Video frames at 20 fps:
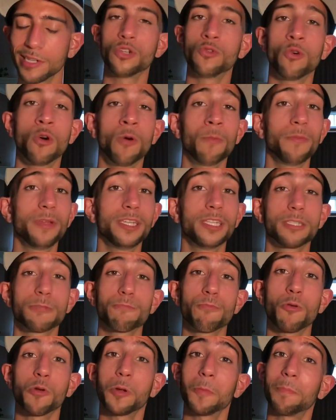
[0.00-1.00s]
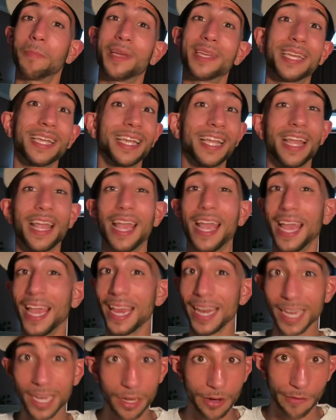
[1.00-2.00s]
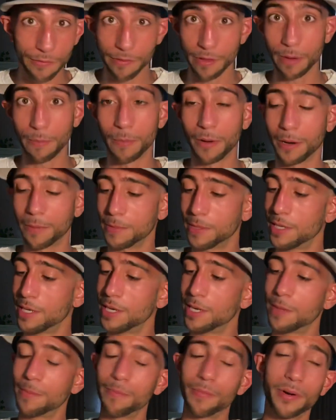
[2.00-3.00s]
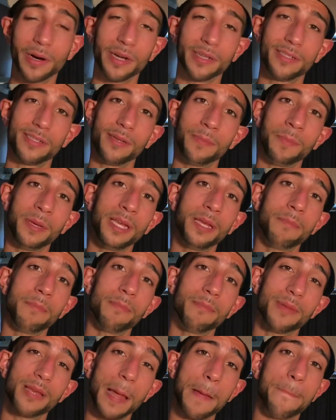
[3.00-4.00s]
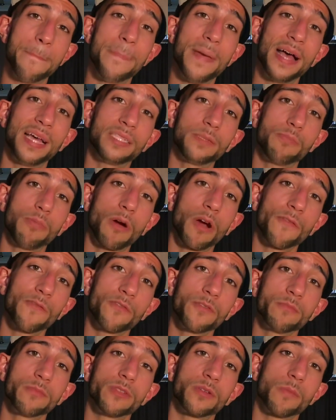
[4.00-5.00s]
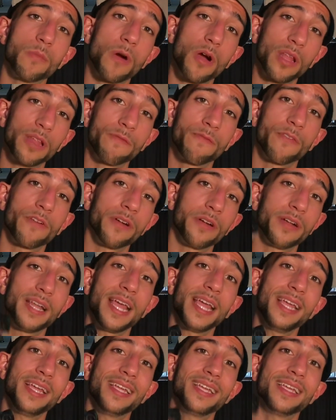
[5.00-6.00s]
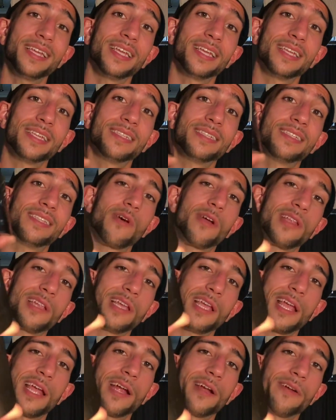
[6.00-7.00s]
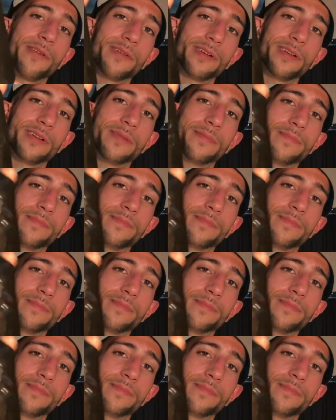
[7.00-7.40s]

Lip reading: You won't be disappointed picking any of them up. But to me, the best Parfums de Marley for a date is Marley Herod.